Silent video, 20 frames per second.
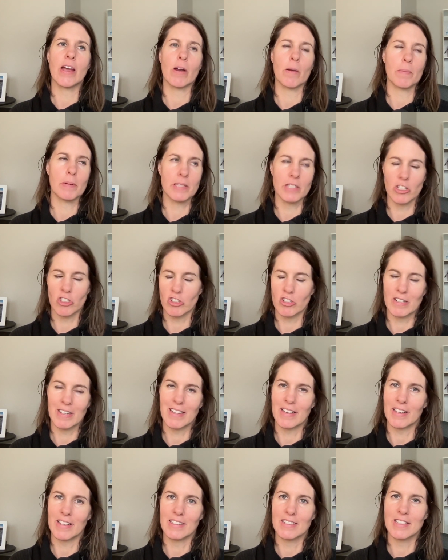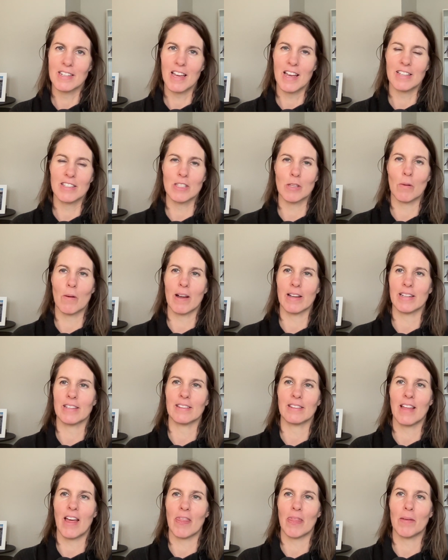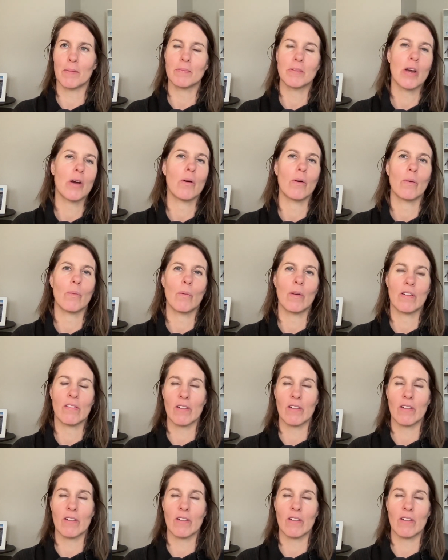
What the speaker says: positioning and so I can let them know